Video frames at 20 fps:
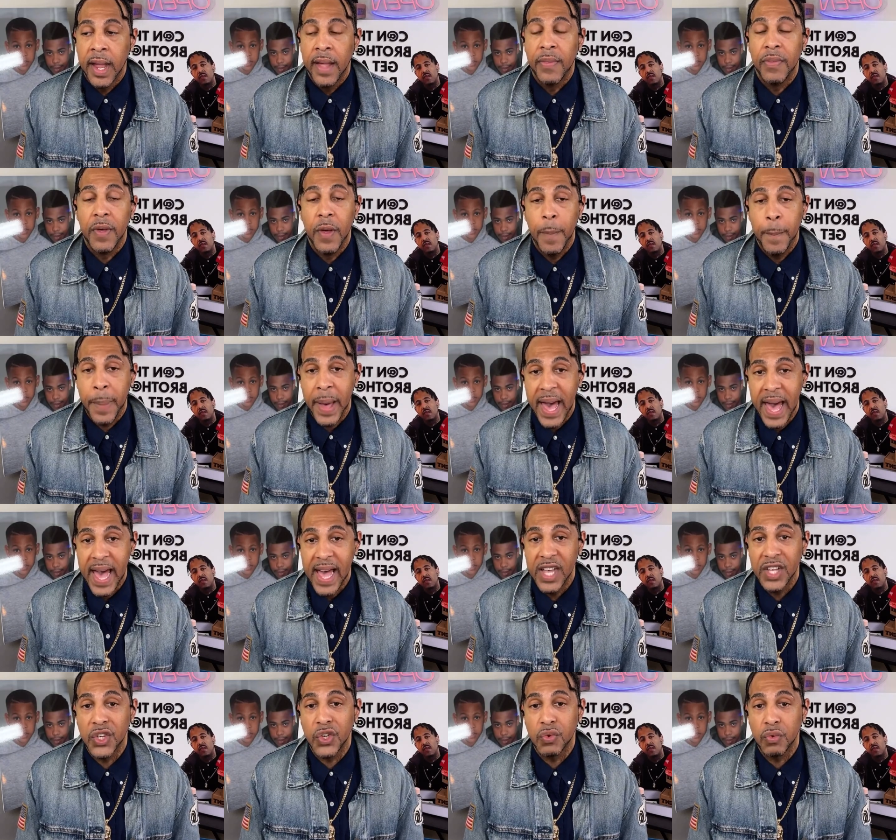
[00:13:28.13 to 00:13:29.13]
Their
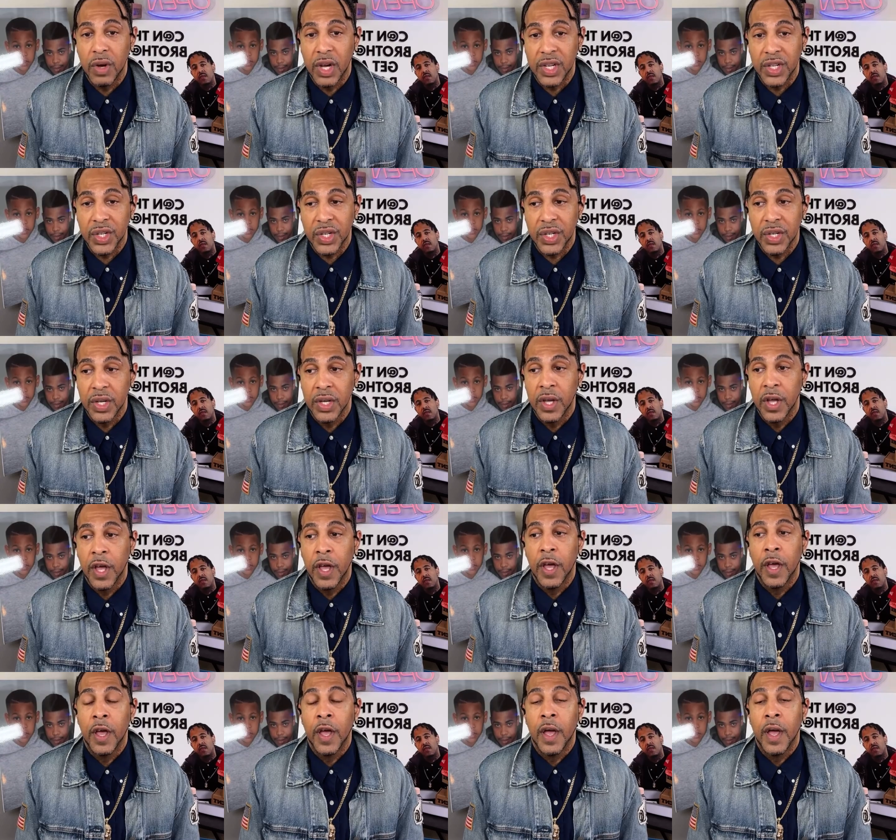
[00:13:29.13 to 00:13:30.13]
pass rush
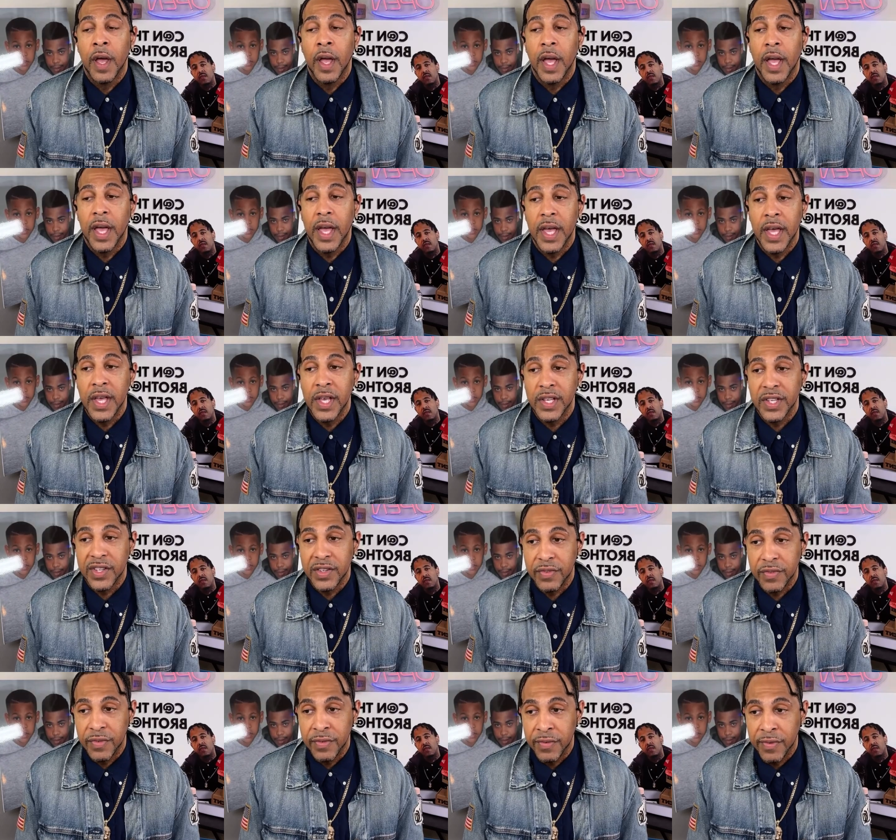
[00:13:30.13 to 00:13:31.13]
is
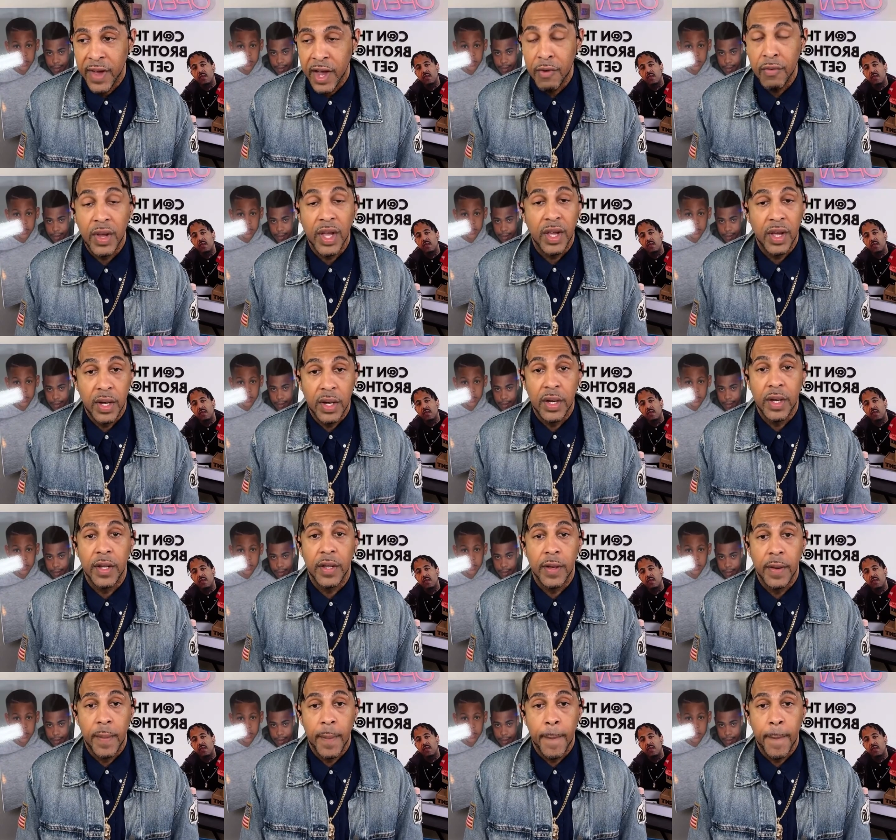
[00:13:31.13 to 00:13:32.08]
very good.